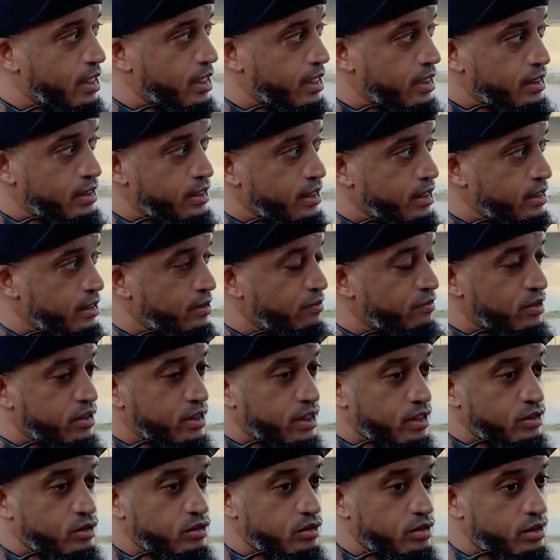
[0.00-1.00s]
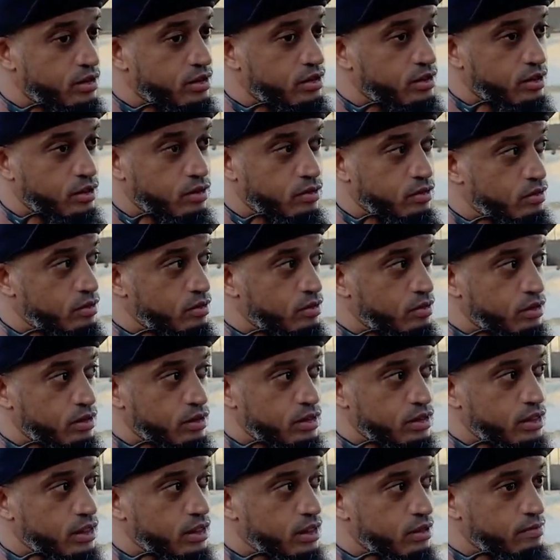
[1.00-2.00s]
It's in different countries, so you
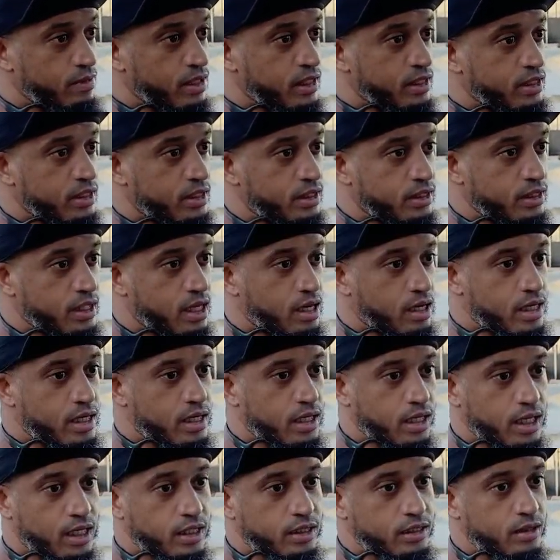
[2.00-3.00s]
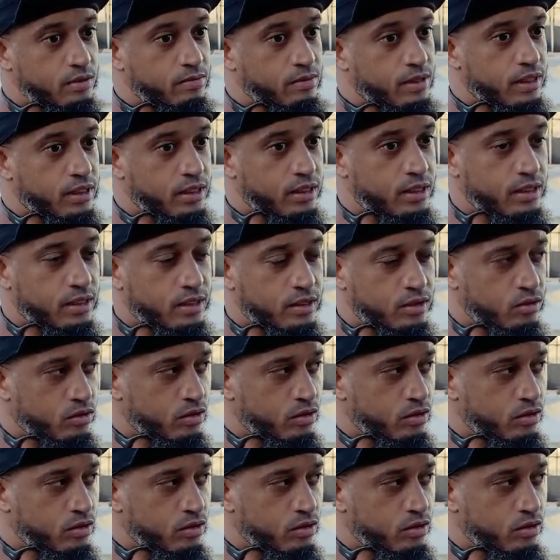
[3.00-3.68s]
can see the Mexicans out here, the light-skinned Mexicans.